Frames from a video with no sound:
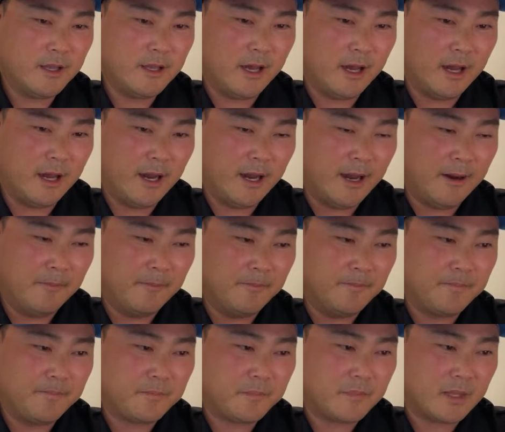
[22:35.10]
I
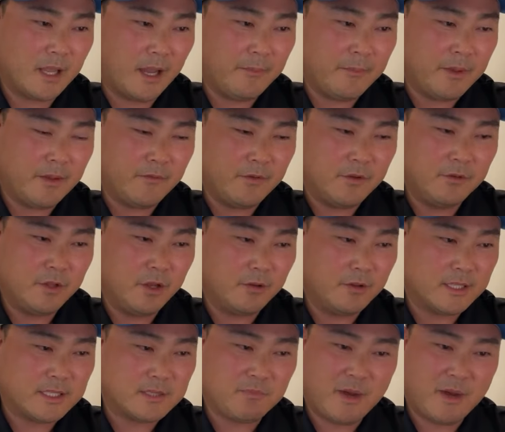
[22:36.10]
mean, if you know
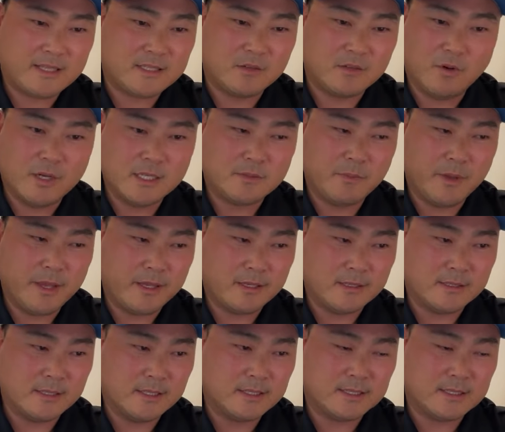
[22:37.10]
the spots in West Bay,
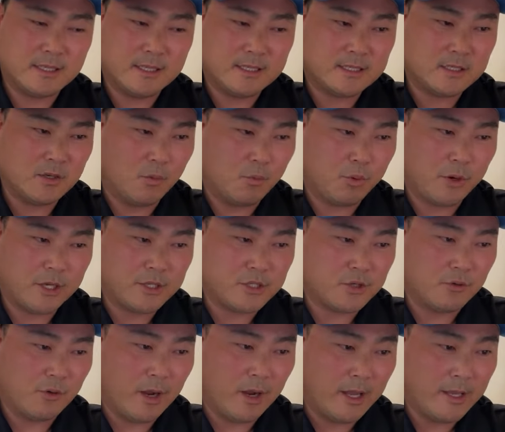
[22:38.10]
because it's so
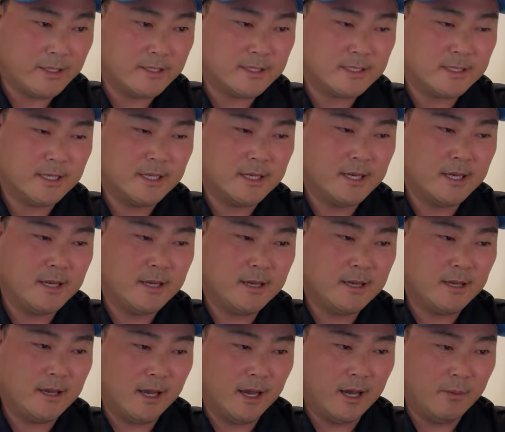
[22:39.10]
pressurized,
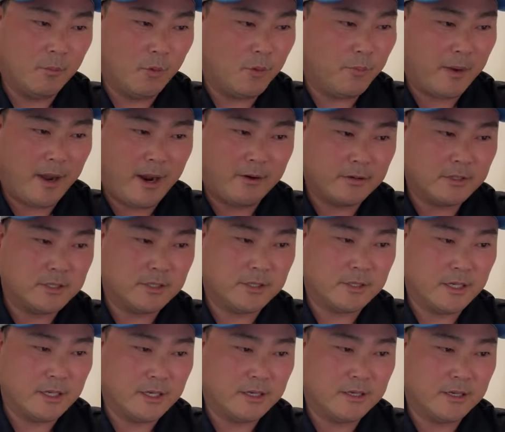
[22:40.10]
more power to
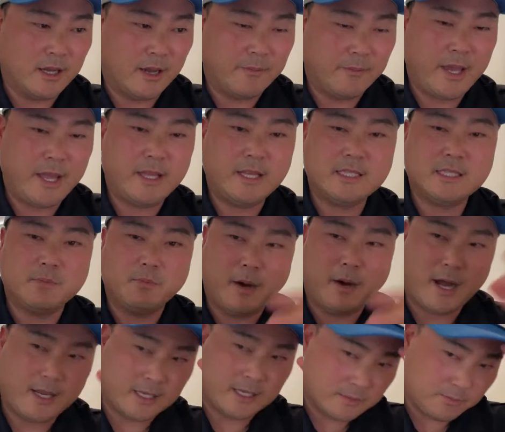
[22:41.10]
you. I mean, any
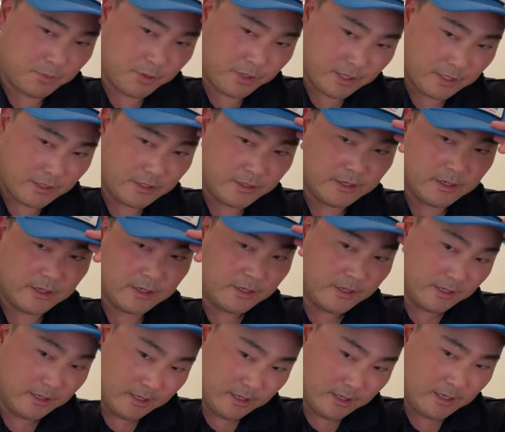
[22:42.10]
spot is pretty
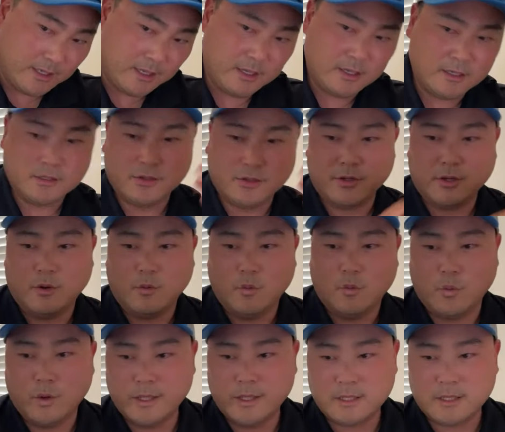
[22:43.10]
good during
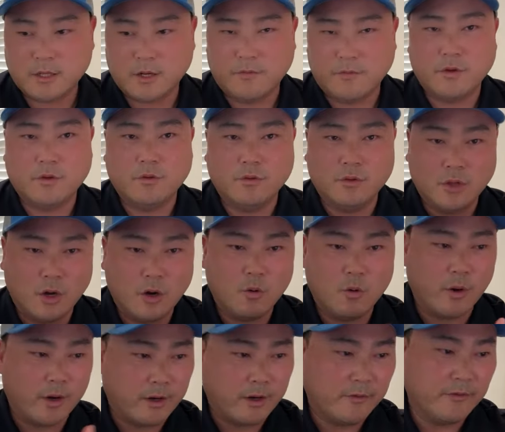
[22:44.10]
the winter if you know
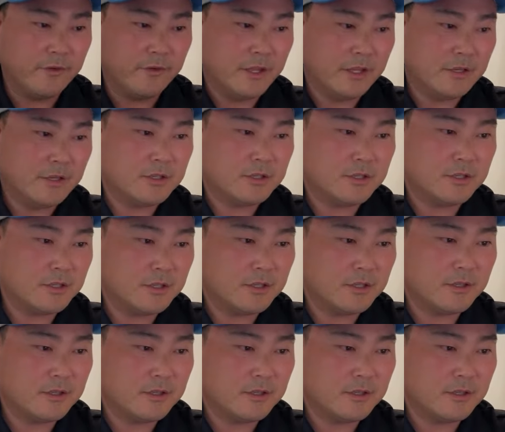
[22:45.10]
where to fish.